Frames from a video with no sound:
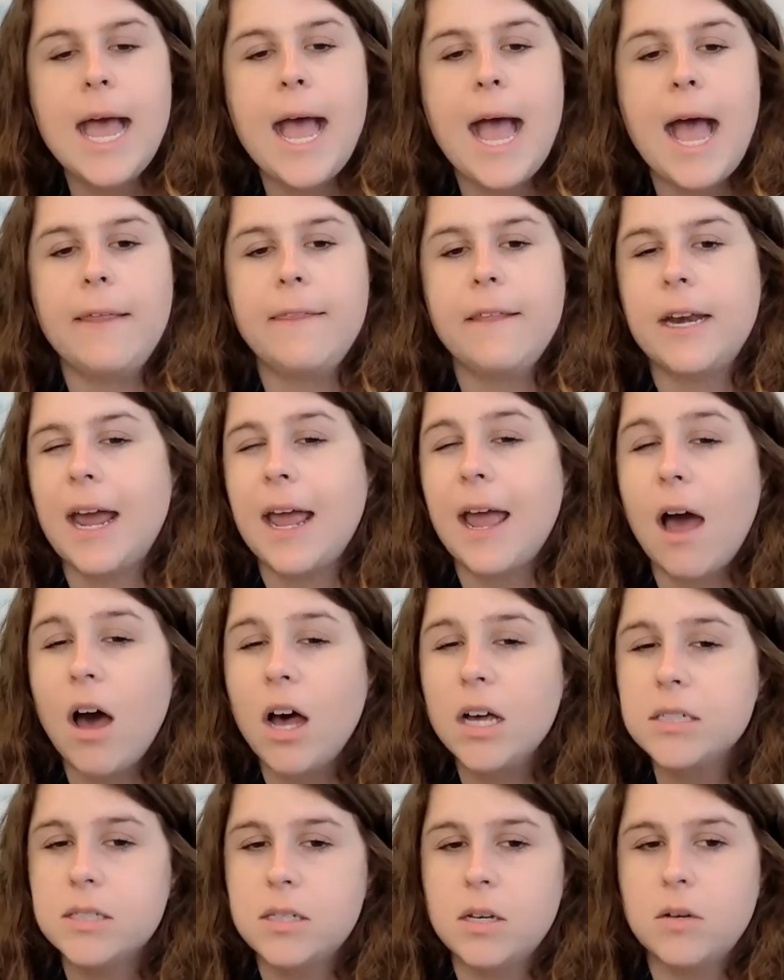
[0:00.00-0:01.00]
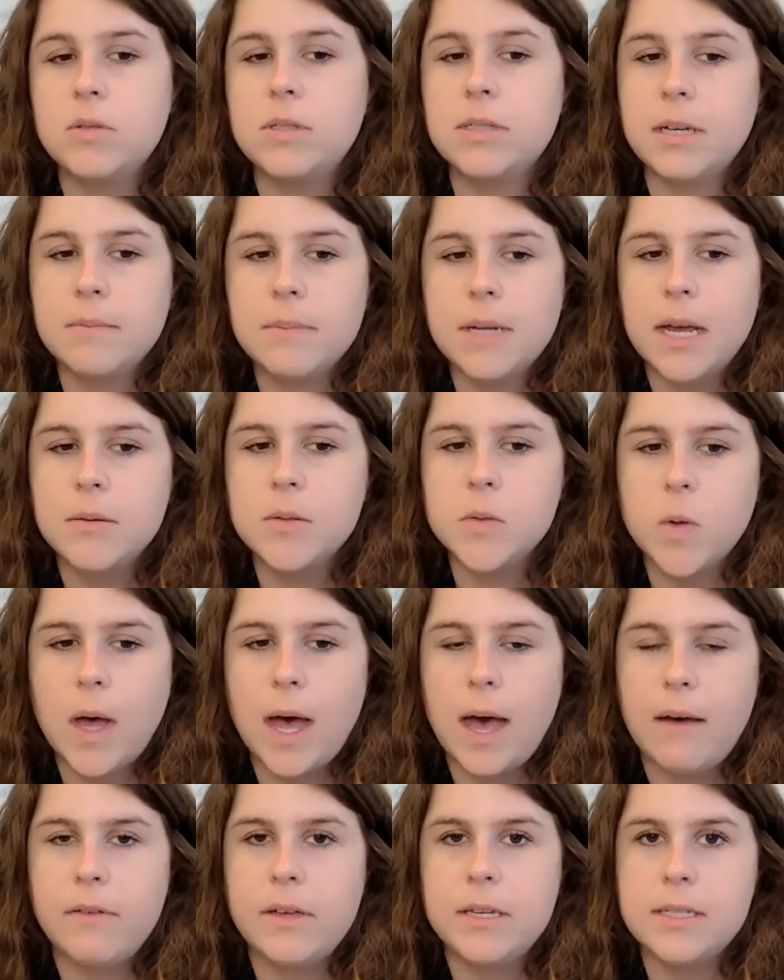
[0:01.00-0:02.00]
And then I also sometimes will
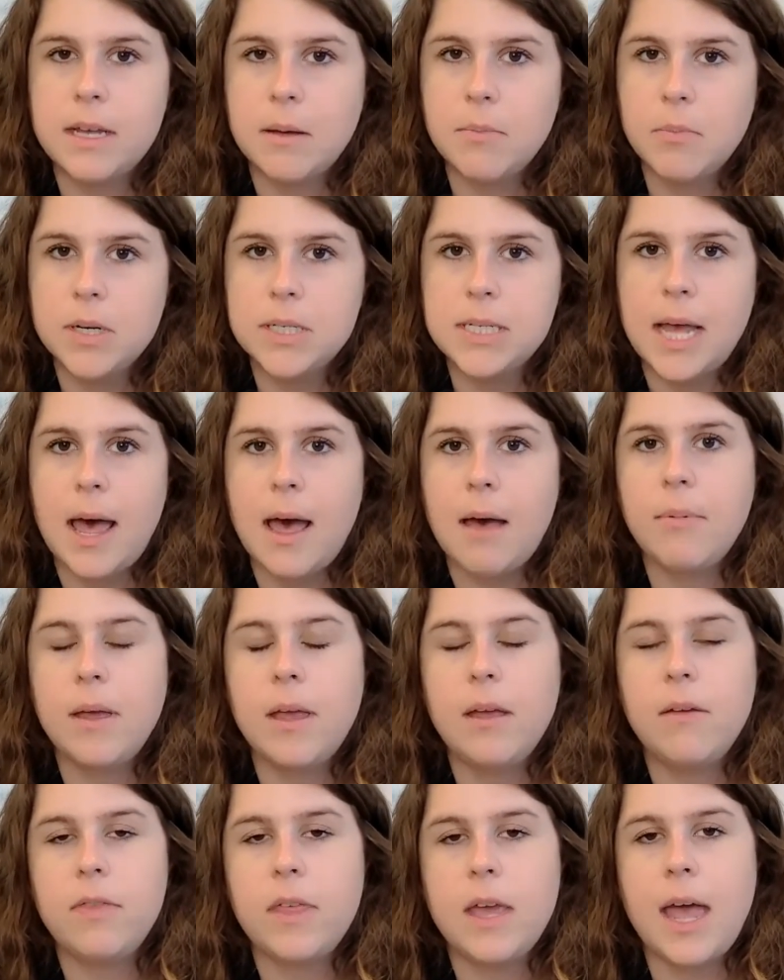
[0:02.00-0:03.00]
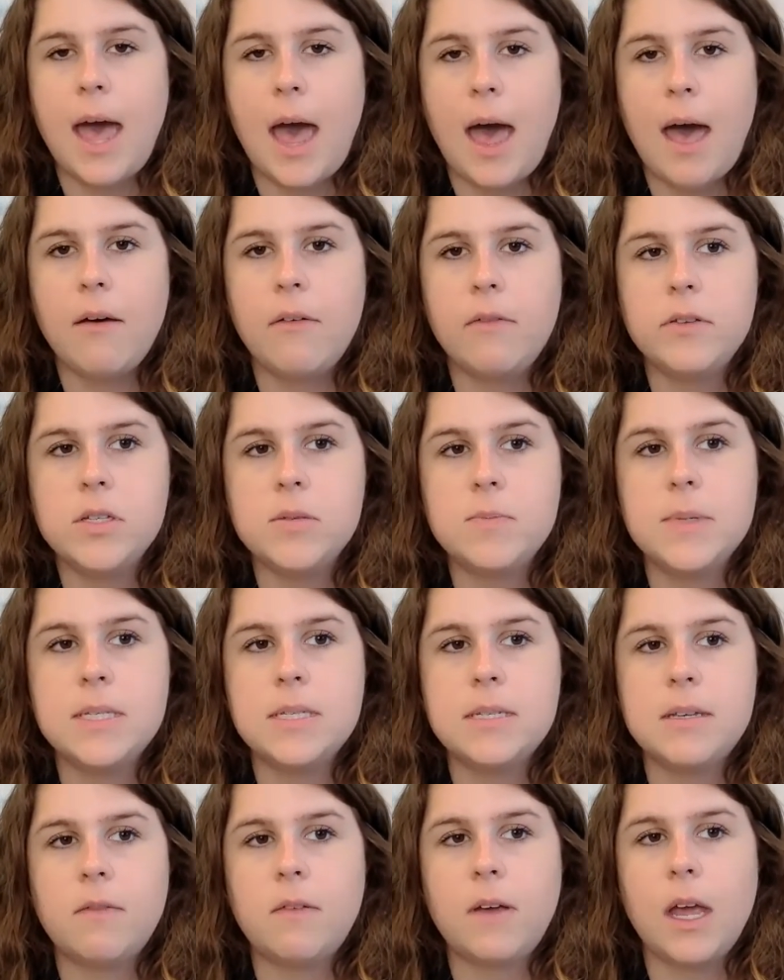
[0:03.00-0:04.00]
have a separate tab if they have
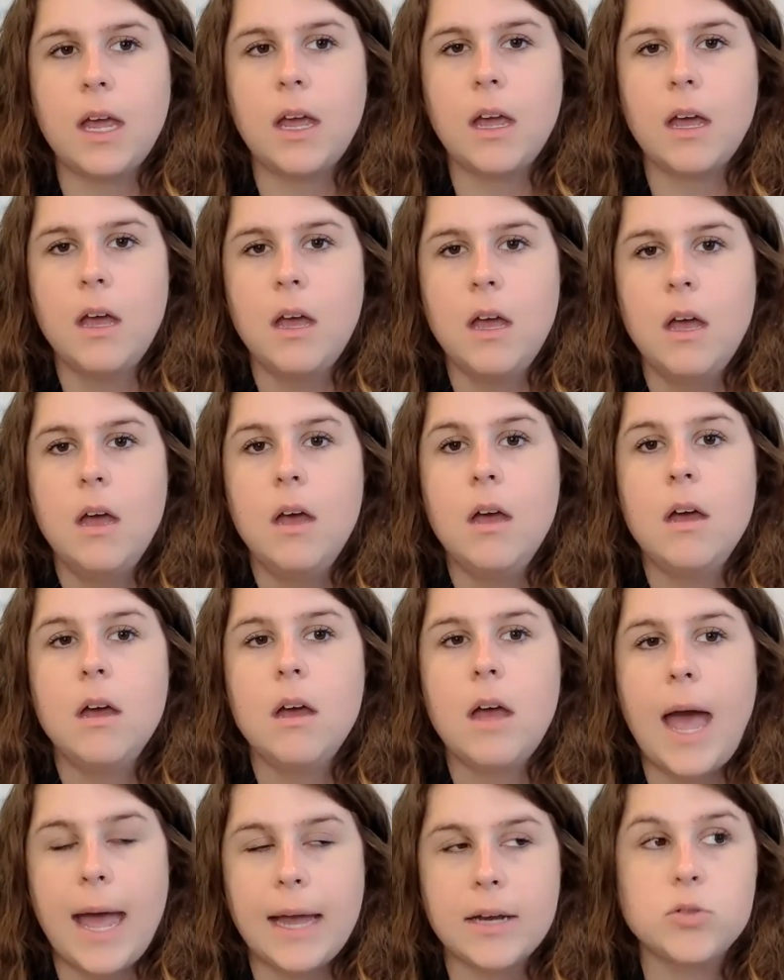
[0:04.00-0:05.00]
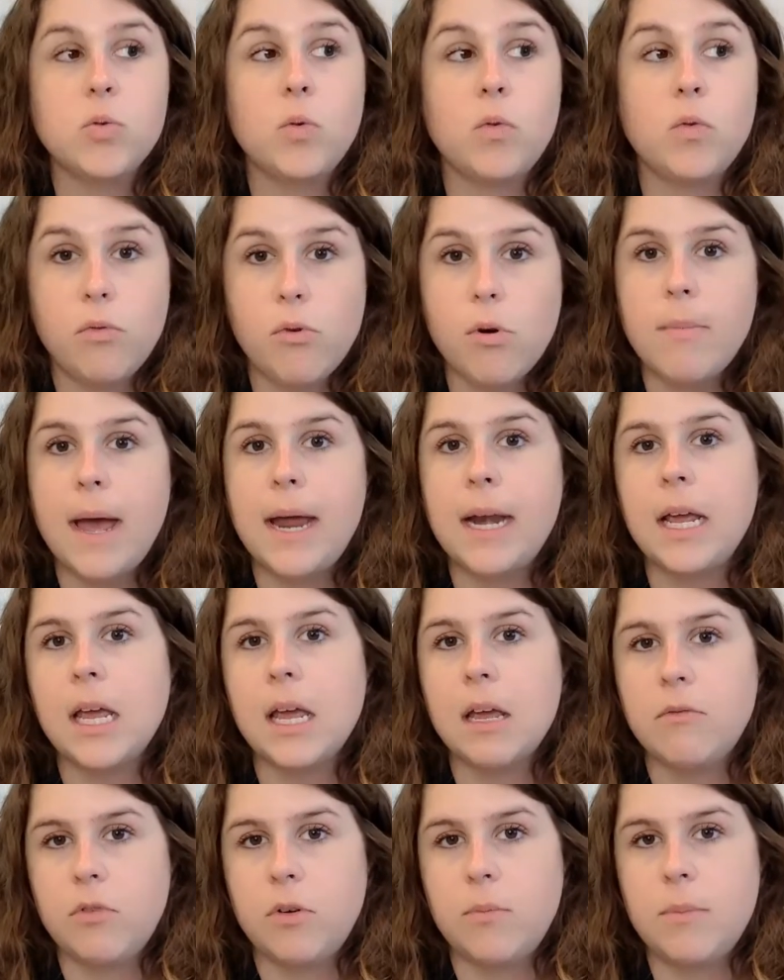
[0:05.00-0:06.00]
specific actual formatting
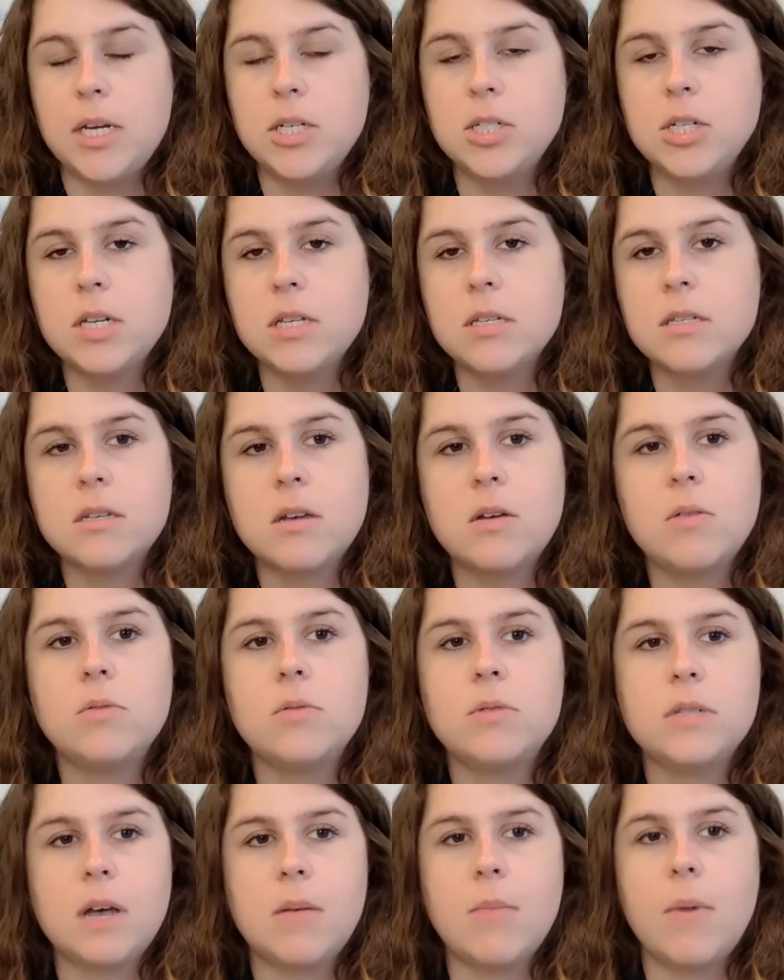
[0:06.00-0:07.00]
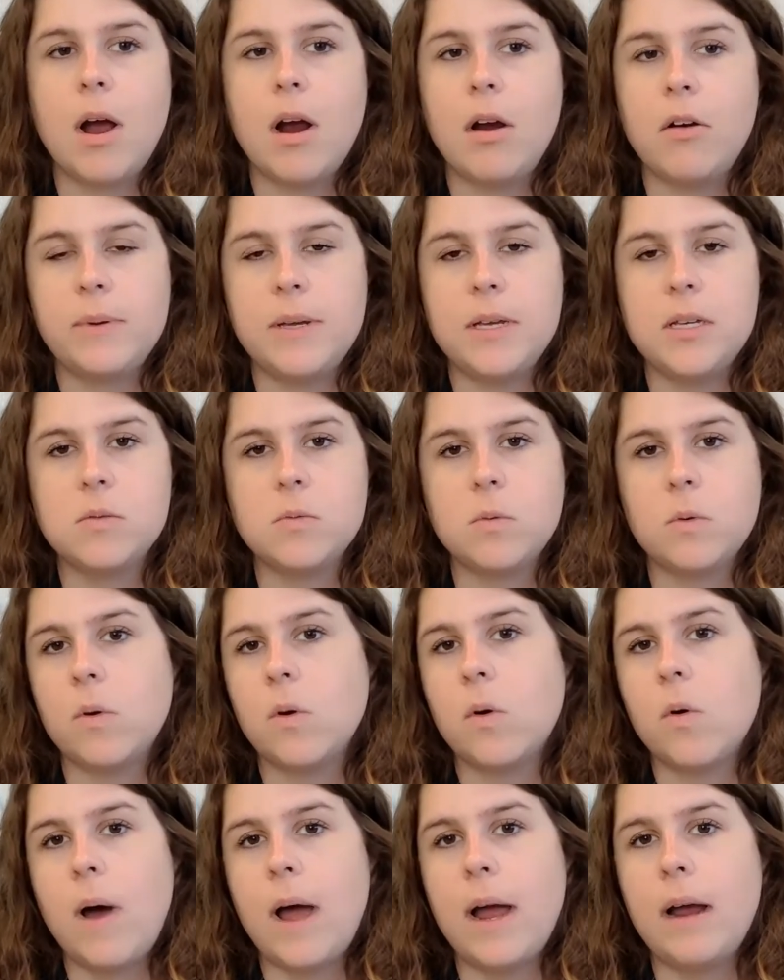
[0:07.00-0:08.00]
information. So some RFPs will
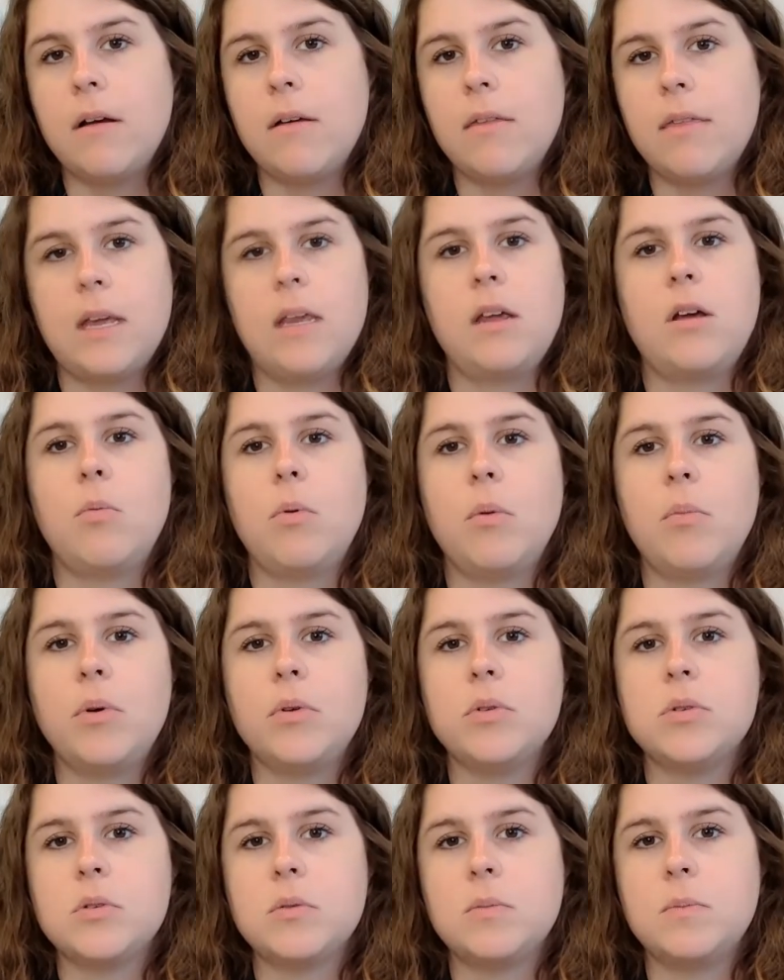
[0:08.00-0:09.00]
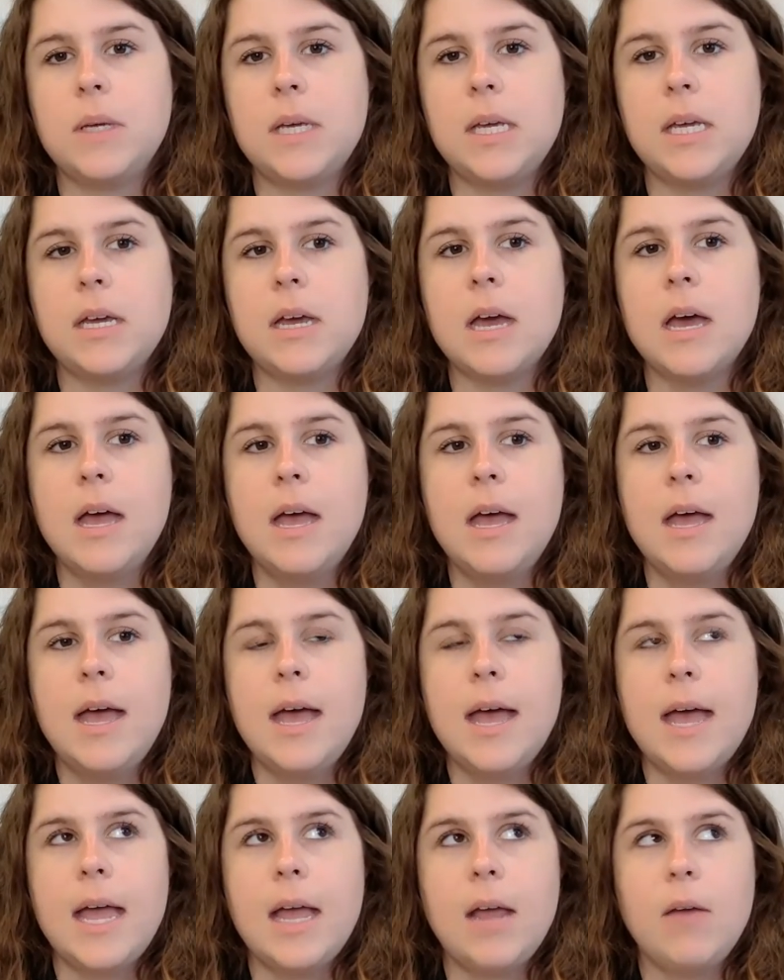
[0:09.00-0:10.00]
require that your proposal be
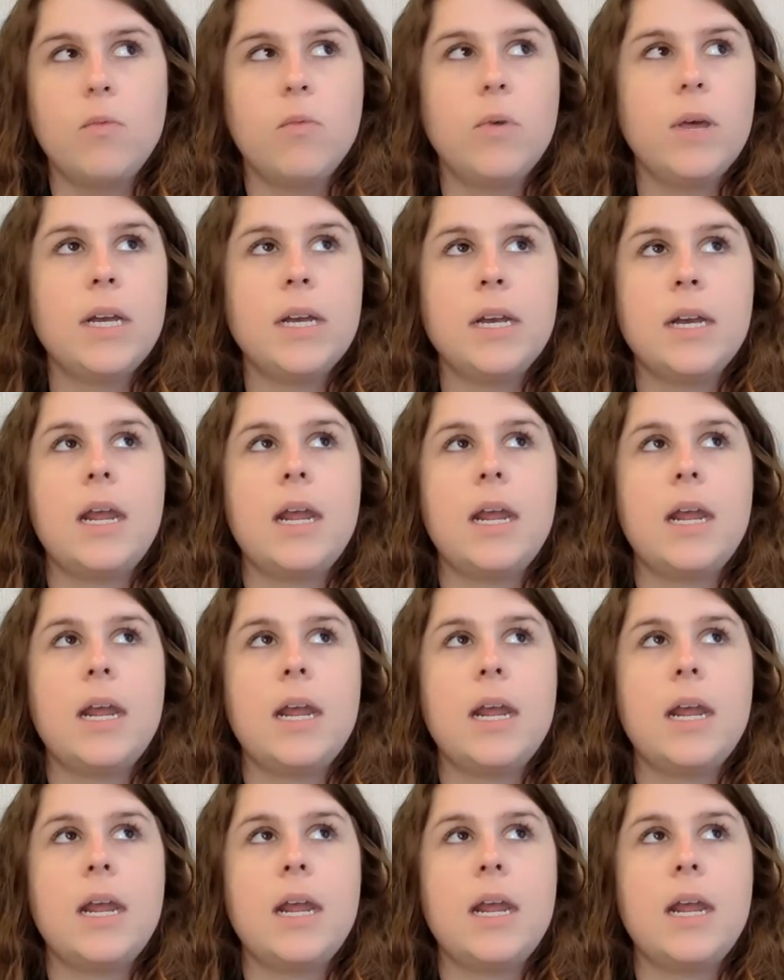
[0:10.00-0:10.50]
written